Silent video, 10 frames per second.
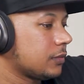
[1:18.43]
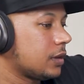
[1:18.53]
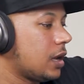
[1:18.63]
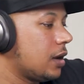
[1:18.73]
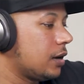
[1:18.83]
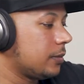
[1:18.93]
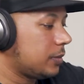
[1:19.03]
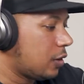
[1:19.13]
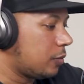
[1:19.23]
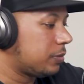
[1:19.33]

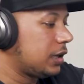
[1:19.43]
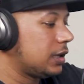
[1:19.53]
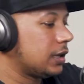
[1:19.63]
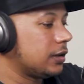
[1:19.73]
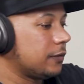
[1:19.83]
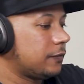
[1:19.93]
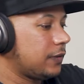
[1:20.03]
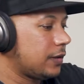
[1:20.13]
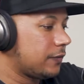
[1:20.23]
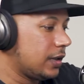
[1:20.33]
No, pleading the
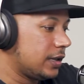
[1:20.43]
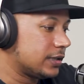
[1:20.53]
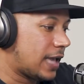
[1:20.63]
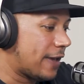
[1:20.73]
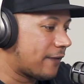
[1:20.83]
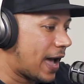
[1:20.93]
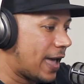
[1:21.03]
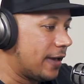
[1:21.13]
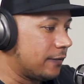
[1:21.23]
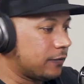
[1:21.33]
fifth is
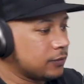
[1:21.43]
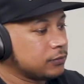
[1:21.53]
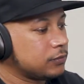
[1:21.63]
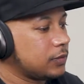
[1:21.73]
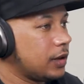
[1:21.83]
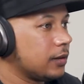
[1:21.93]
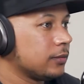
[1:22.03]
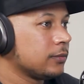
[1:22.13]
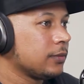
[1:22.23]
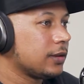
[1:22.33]
FIF.
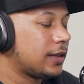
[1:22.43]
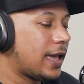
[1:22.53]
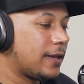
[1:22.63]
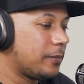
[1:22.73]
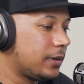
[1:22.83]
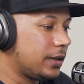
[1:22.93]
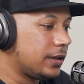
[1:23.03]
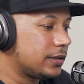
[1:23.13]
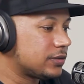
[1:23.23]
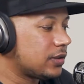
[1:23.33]
That
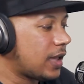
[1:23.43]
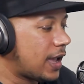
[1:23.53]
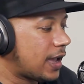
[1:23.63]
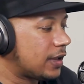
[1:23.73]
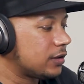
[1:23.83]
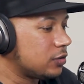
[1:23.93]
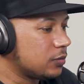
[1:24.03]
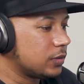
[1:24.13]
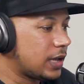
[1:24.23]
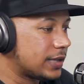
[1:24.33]
means that you
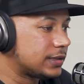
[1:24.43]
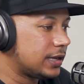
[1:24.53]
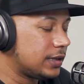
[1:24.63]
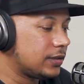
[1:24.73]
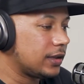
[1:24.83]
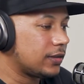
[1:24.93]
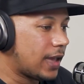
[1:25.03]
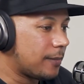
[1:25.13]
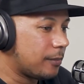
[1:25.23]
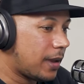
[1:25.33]
will not say anything
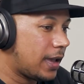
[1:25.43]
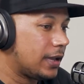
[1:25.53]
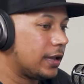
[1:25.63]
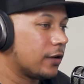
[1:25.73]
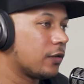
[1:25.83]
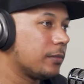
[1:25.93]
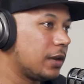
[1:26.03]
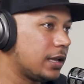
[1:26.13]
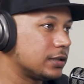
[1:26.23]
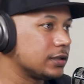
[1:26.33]
that may
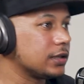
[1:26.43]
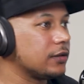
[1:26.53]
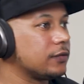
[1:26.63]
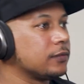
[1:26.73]
incriminate yourself.